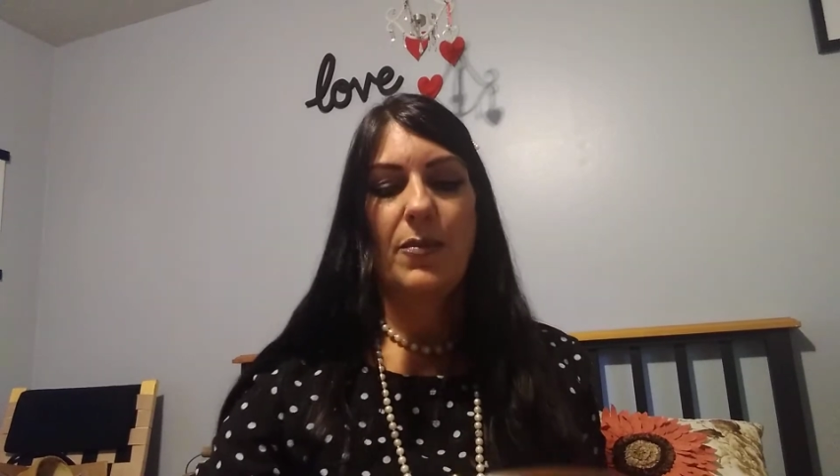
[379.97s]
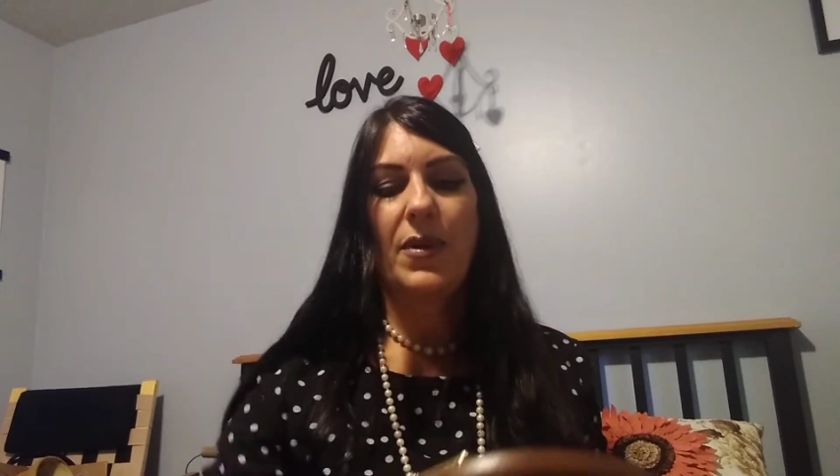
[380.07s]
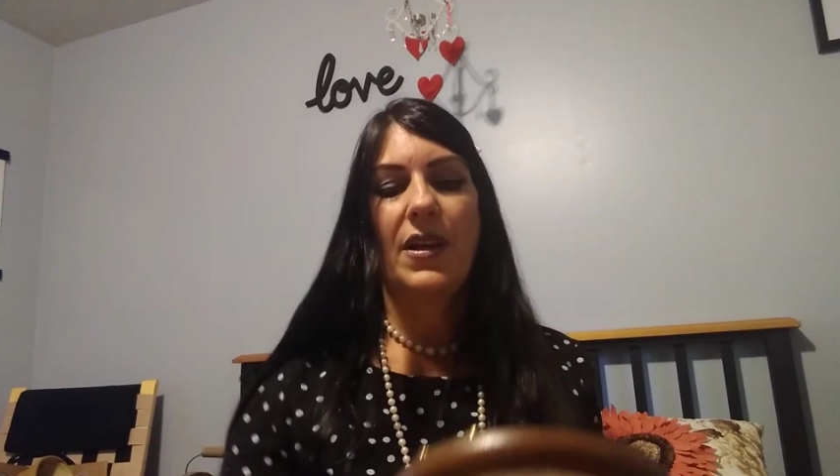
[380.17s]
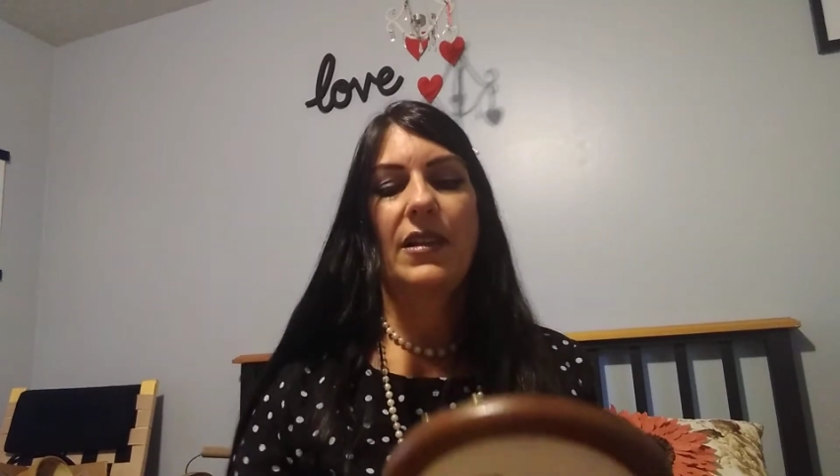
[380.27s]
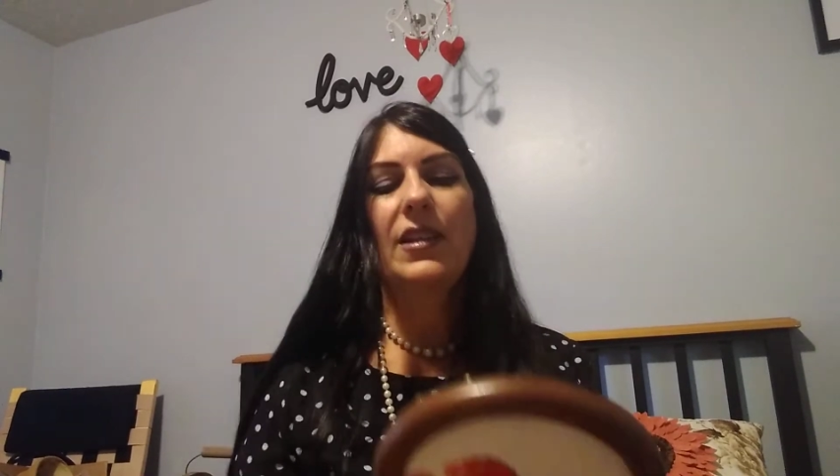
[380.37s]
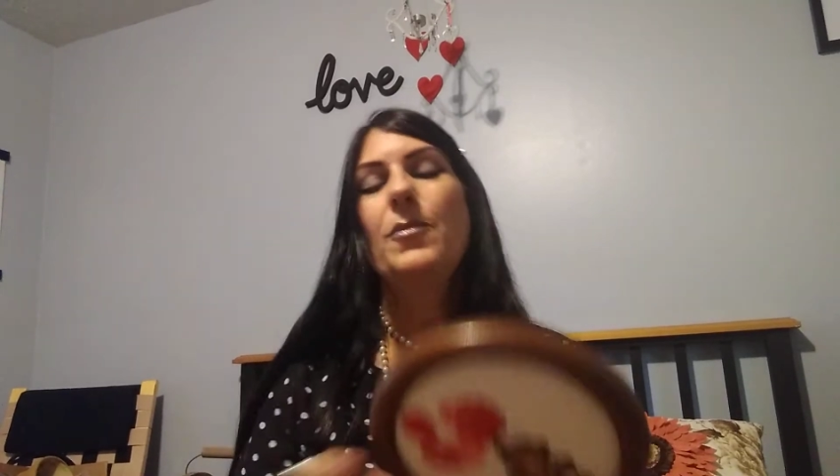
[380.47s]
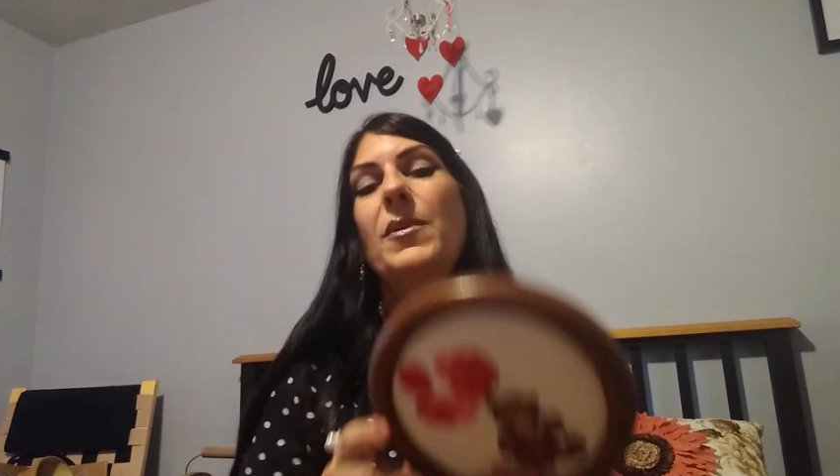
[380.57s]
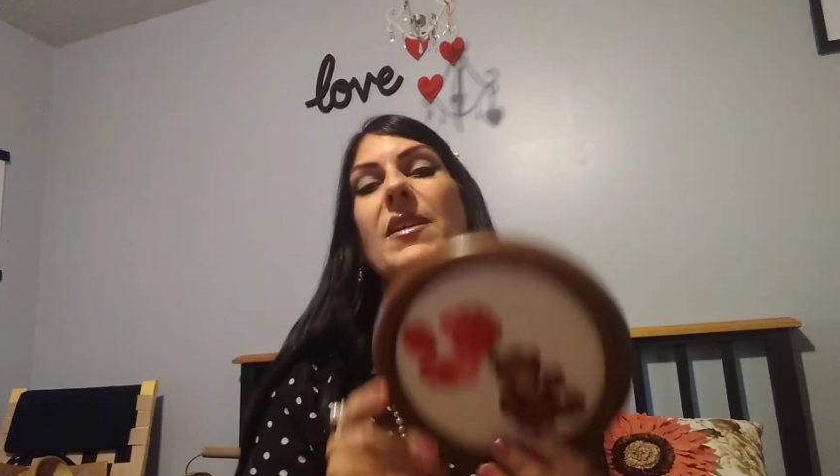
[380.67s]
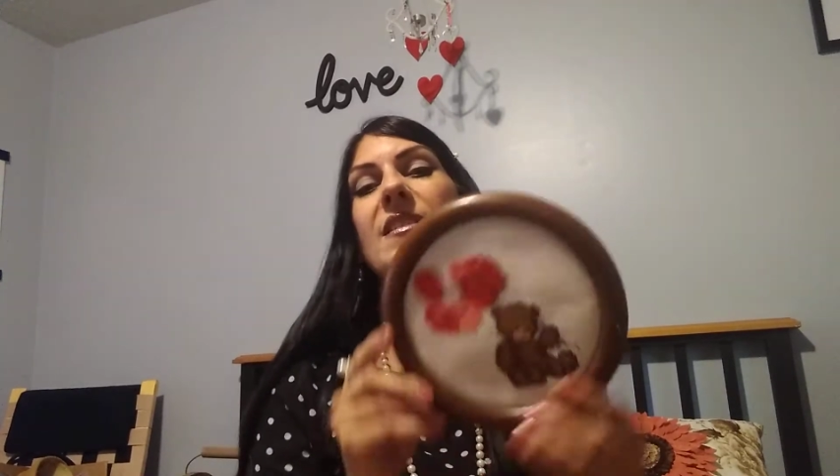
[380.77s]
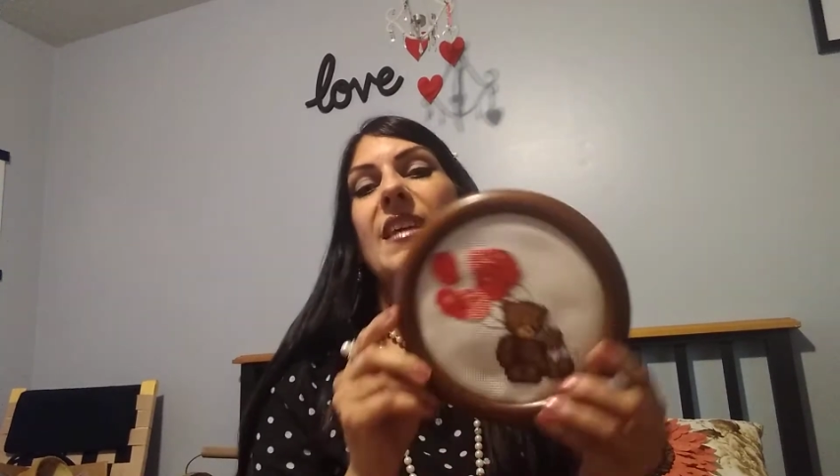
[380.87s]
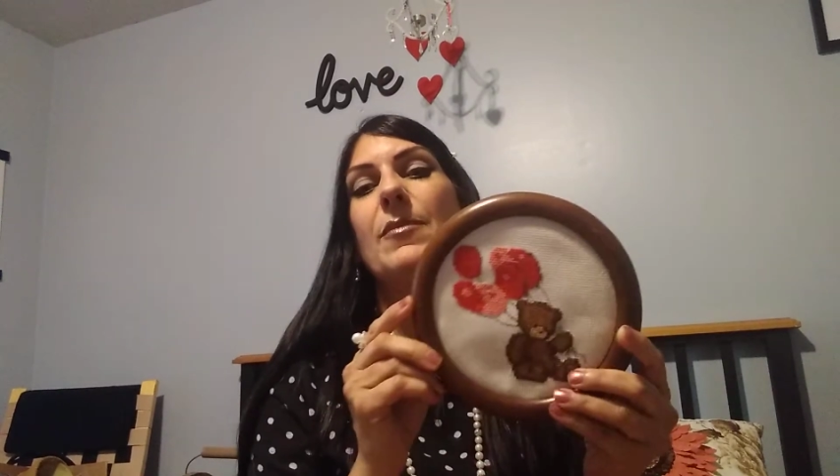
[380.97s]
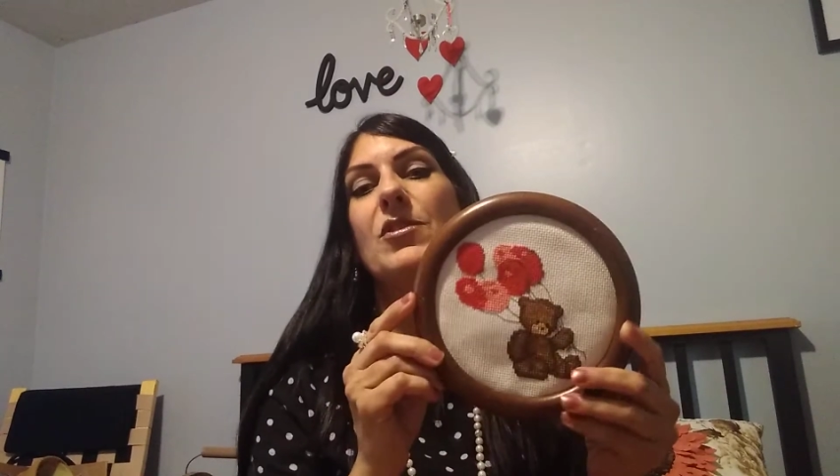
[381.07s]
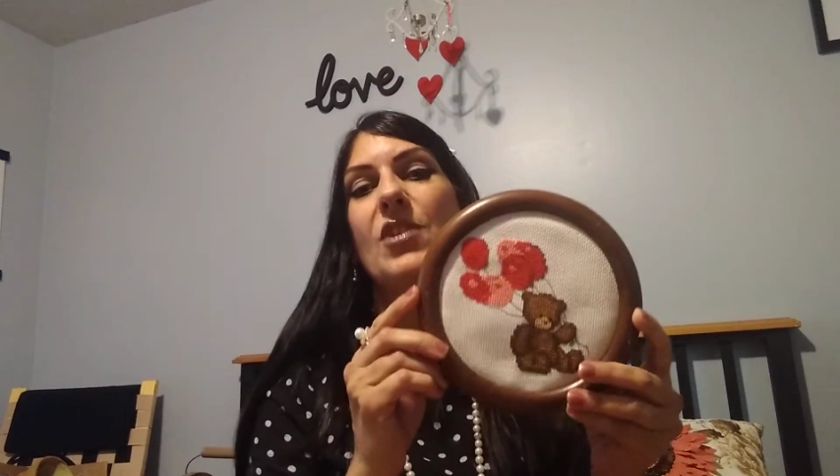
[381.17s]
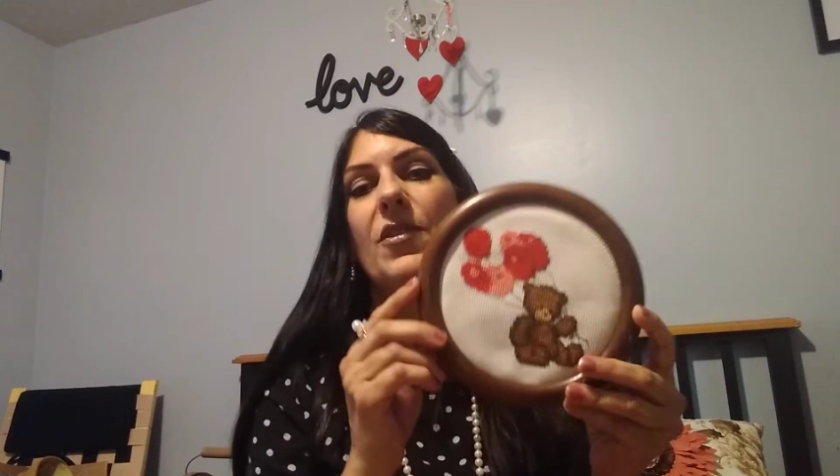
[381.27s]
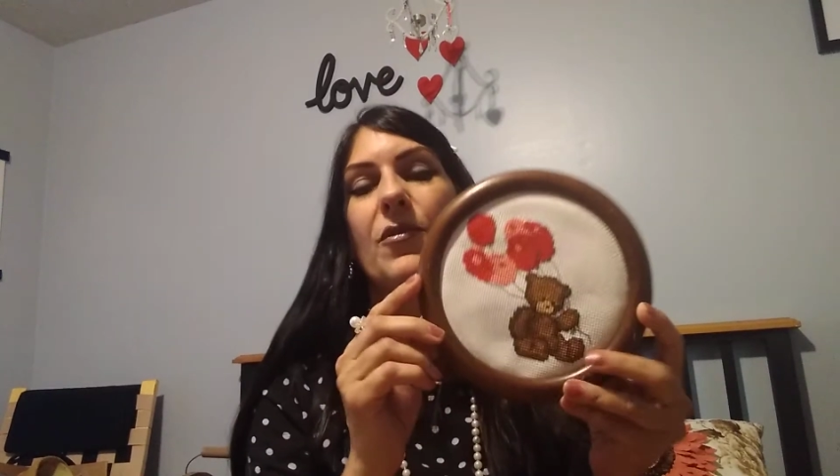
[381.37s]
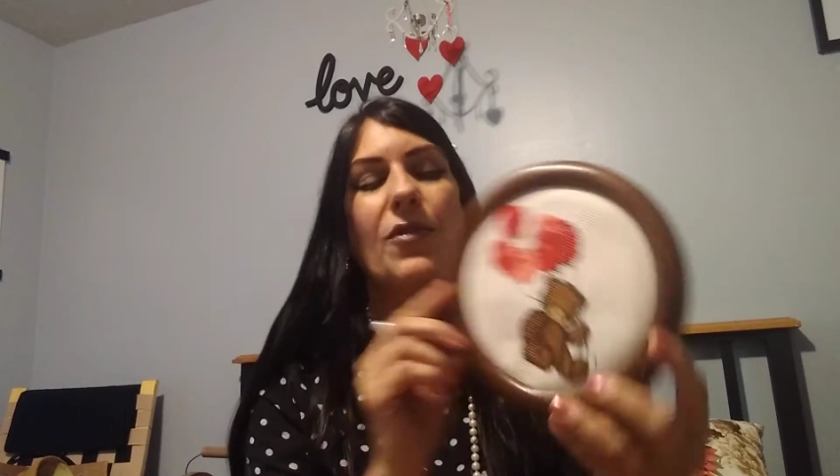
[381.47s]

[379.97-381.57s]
But a little bit of damage on the